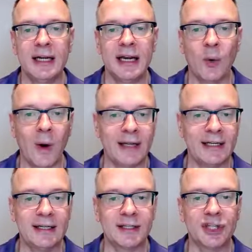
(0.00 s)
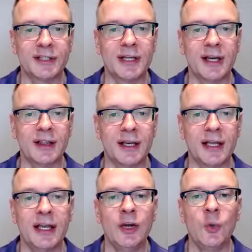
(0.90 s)
Now, why didn't adjust anything?
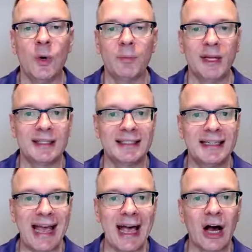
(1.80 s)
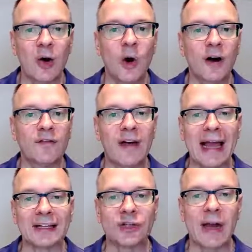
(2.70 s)
Well, because now our
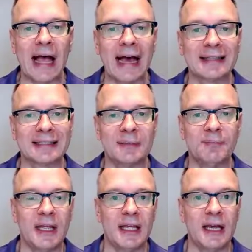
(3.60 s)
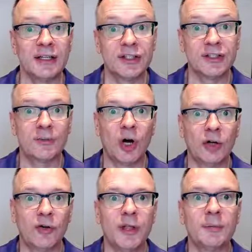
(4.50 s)
factor has to be
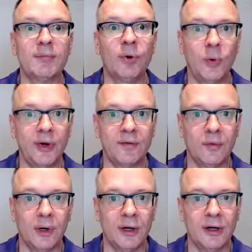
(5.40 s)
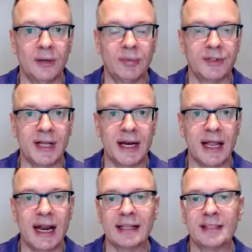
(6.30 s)
smaller than 0.4%.
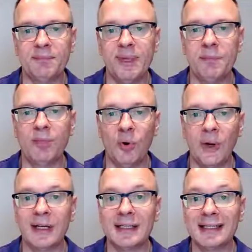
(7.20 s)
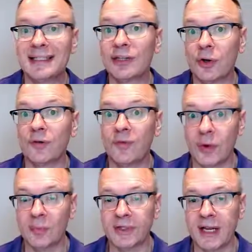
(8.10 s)
It has to be
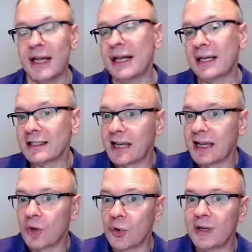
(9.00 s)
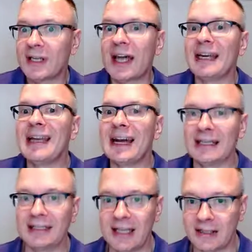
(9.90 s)
0.04%. Because again, we're going to that
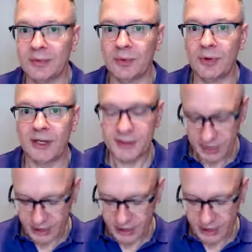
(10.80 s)
next decimal place.